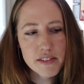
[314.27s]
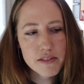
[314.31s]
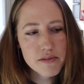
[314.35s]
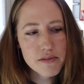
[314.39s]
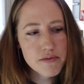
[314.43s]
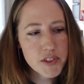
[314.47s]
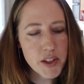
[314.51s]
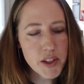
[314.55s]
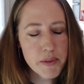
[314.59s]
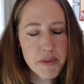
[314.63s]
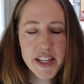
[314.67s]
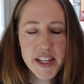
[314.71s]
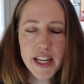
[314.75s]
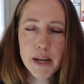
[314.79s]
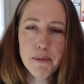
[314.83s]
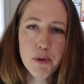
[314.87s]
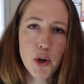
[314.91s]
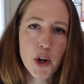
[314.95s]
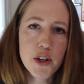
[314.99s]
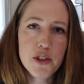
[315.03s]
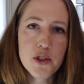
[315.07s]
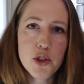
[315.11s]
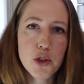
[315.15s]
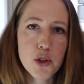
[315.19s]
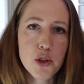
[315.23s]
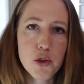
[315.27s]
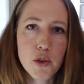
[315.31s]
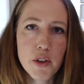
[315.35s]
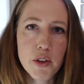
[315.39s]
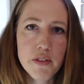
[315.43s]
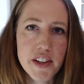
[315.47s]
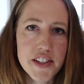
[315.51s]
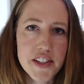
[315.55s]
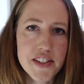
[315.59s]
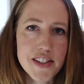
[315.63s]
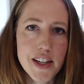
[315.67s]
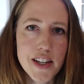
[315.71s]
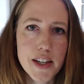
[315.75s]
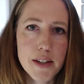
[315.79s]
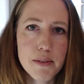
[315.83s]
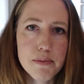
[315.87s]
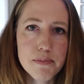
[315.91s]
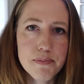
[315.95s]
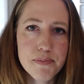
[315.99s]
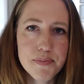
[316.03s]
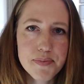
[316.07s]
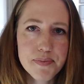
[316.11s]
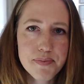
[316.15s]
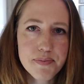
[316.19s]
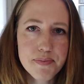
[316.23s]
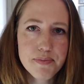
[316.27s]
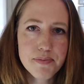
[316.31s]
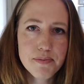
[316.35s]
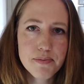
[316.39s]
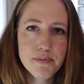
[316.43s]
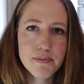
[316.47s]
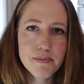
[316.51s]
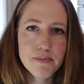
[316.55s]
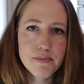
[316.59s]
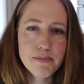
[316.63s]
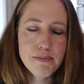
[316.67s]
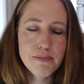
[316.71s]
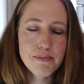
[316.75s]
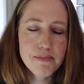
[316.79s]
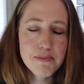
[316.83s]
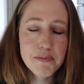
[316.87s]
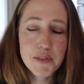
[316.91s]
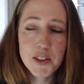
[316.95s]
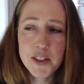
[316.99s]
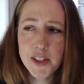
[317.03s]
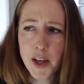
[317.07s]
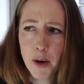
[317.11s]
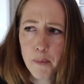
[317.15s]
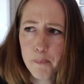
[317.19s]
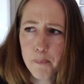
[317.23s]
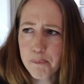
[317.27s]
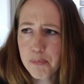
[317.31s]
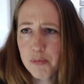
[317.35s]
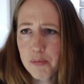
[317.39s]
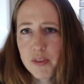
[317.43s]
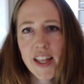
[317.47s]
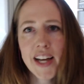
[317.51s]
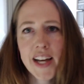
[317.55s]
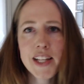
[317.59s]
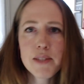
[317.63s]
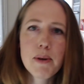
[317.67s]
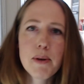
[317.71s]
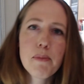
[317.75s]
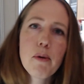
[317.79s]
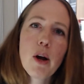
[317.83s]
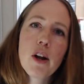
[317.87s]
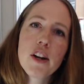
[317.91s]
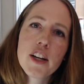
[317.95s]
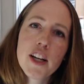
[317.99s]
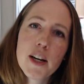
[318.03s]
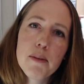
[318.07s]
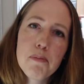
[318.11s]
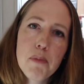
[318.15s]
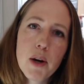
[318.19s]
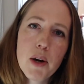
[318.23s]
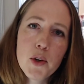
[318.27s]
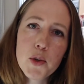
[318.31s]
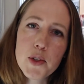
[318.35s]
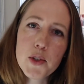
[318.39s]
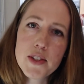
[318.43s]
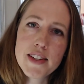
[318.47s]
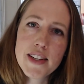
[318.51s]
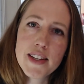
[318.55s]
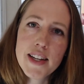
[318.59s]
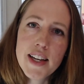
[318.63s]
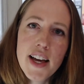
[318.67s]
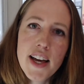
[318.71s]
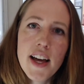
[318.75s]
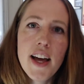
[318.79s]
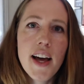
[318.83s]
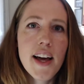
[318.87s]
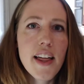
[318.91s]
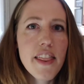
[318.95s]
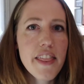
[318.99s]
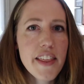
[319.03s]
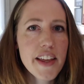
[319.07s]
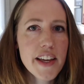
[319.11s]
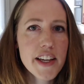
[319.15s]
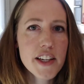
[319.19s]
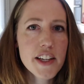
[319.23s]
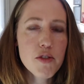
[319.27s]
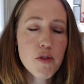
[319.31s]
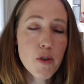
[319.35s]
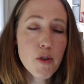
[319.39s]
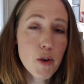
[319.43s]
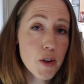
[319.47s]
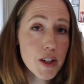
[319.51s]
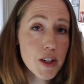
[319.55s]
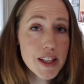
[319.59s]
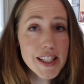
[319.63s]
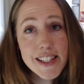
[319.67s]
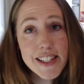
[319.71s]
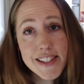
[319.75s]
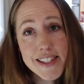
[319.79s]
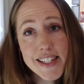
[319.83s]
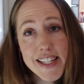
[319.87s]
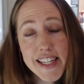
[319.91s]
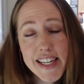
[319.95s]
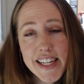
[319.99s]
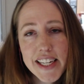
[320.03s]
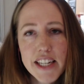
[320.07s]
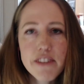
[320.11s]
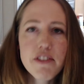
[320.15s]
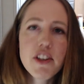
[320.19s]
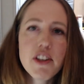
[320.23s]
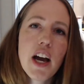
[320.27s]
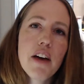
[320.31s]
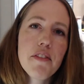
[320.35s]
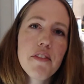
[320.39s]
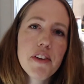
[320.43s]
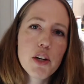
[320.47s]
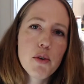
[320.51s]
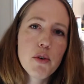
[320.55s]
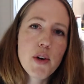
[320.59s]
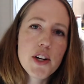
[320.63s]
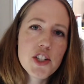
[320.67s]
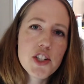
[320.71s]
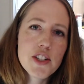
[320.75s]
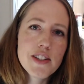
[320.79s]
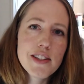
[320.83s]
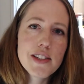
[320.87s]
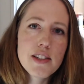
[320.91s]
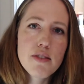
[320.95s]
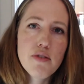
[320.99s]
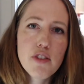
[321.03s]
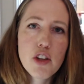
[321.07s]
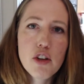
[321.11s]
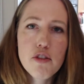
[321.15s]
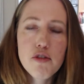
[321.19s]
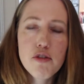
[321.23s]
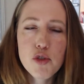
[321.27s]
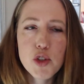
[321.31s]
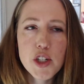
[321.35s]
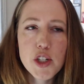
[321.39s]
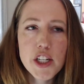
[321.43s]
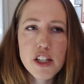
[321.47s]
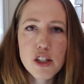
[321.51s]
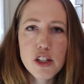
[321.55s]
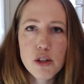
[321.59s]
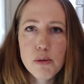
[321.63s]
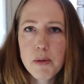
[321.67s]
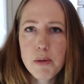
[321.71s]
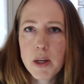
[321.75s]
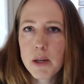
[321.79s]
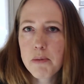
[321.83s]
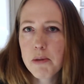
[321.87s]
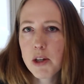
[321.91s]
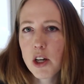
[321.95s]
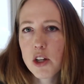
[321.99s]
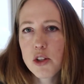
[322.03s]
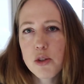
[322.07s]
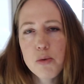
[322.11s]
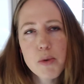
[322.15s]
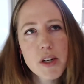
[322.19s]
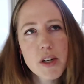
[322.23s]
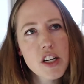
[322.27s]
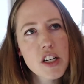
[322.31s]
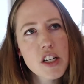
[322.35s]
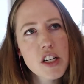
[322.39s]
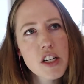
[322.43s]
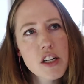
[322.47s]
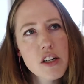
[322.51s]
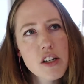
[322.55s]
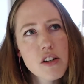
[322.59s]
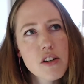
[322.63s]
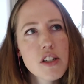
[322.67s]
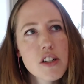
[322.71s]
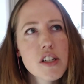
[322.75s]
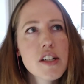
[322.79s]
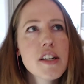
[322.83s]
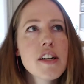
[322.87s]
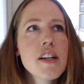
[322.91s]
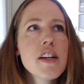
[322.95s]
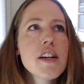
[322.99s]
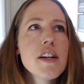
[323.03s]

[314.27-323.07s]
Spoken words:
something I'm going to investigate. So that's my Product Hunt post. Thanks for listening. If you have any questions, feel free to ping me on Twitter, or